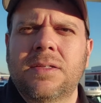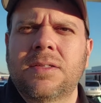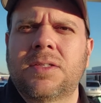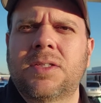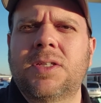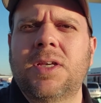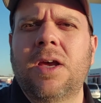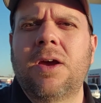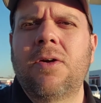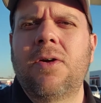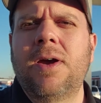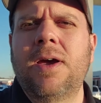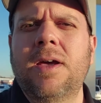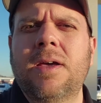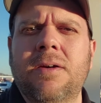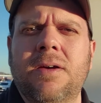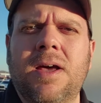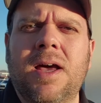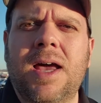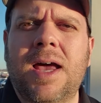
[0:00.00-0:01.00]
So
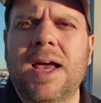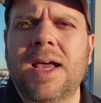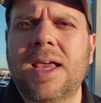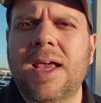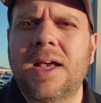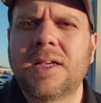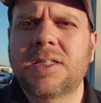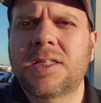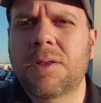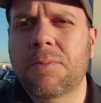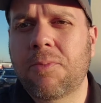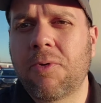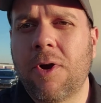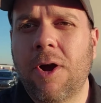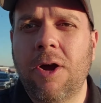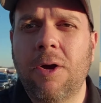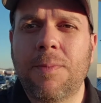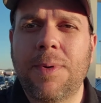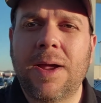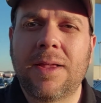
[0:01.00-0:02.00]
I guess the
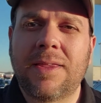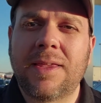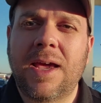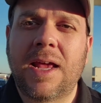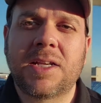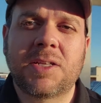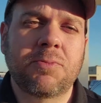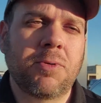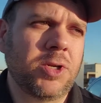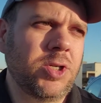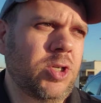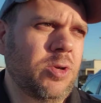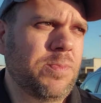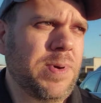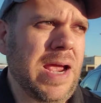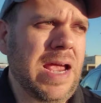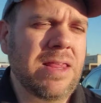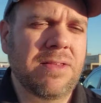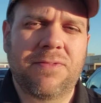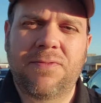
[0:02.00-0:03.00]
pro about that is once you
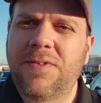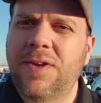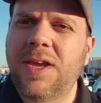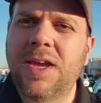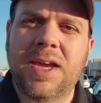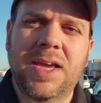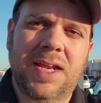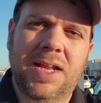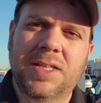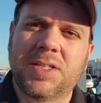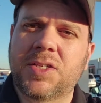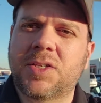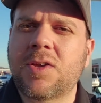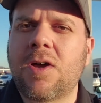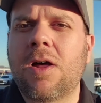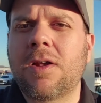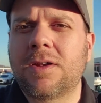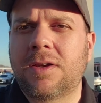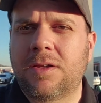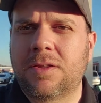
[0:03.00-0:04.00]
pay the fee, get it
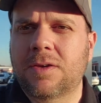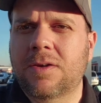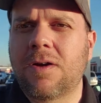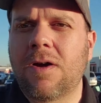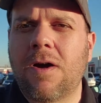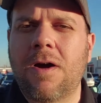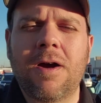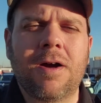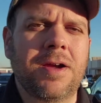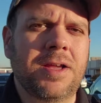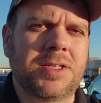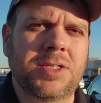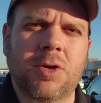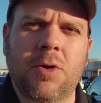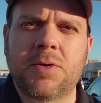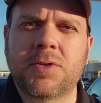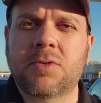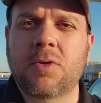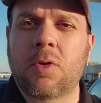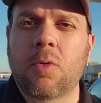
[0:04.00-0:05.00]
installed into the car, it's
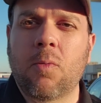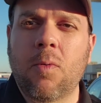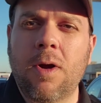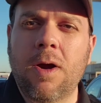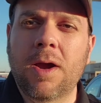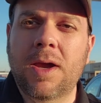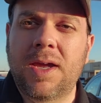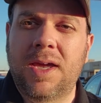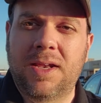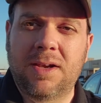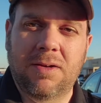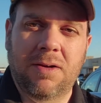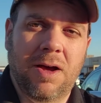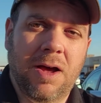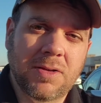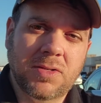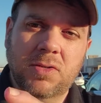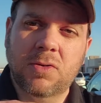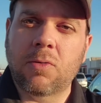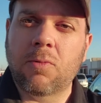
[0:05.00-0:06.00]
always going to work. It'll
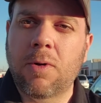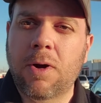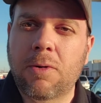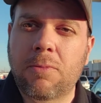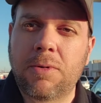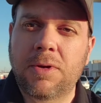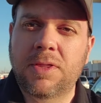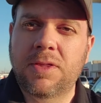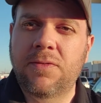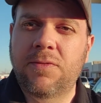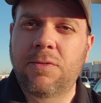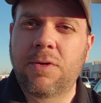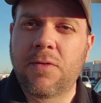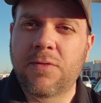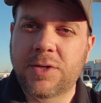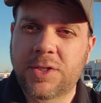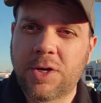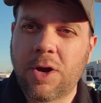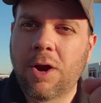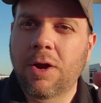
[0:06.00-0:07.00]
also work with if you have
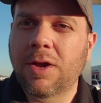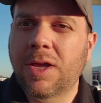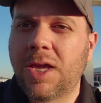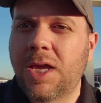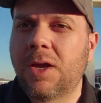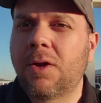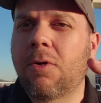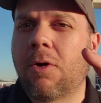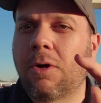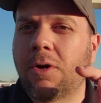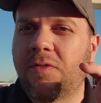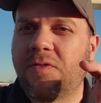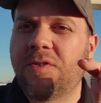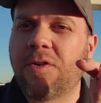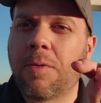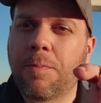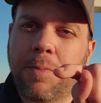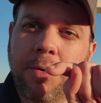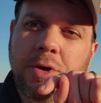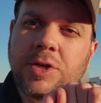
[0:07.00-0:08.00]
a turnkey or if
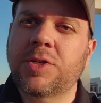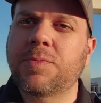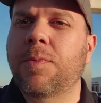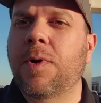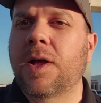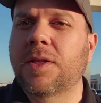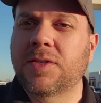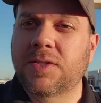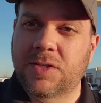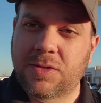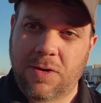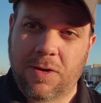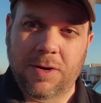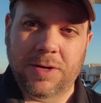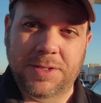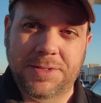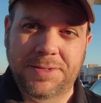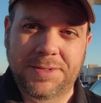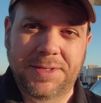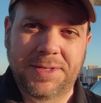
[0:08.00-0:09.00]
you're a push button start.
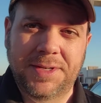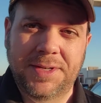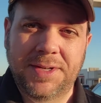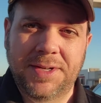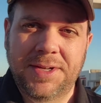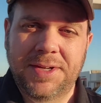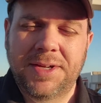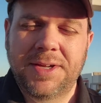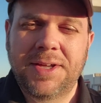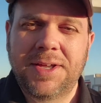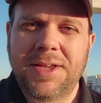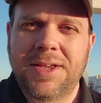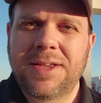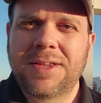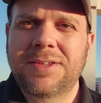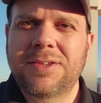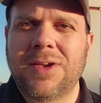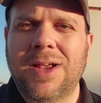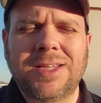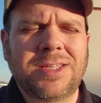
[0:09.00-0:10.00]

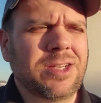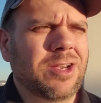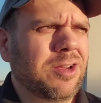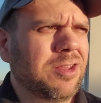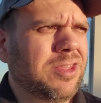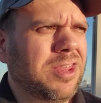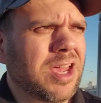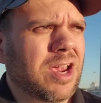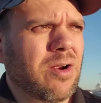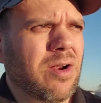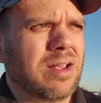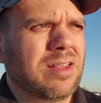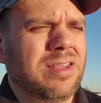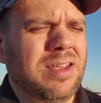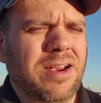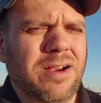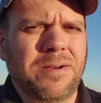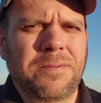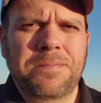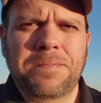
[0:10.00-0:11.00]
So that's a good thing right
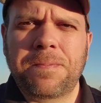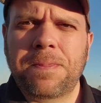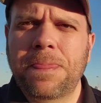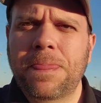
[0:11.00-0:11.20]
there.